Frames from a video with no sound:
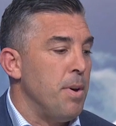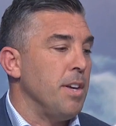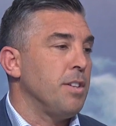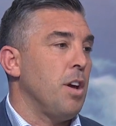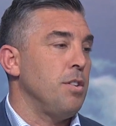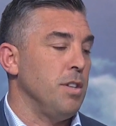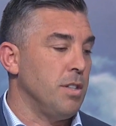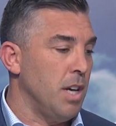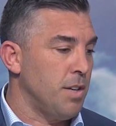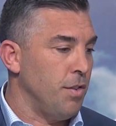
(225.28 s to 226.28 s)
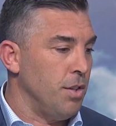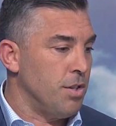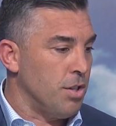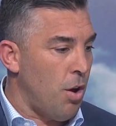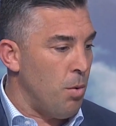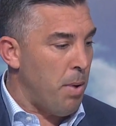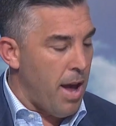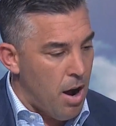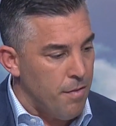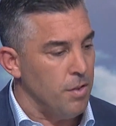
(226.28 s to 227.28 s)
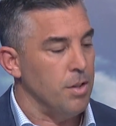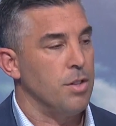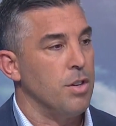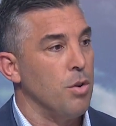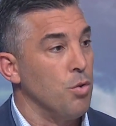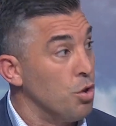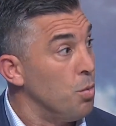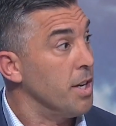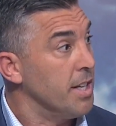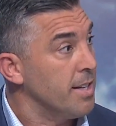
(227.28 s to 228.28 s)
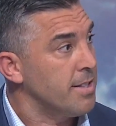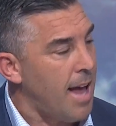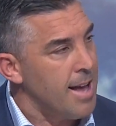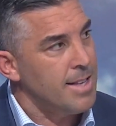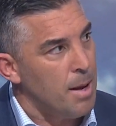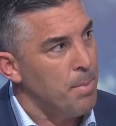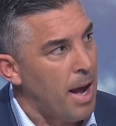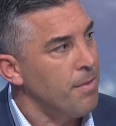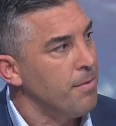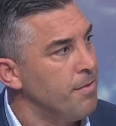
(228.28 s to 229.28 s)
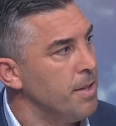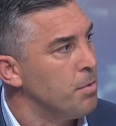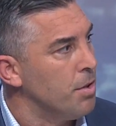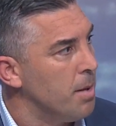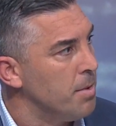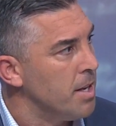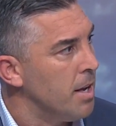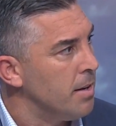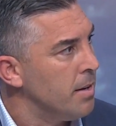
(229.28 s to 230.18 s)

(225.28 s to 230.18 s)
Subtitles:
being so successful and so powerful and so good at what he does, has that backflipped on them in the end?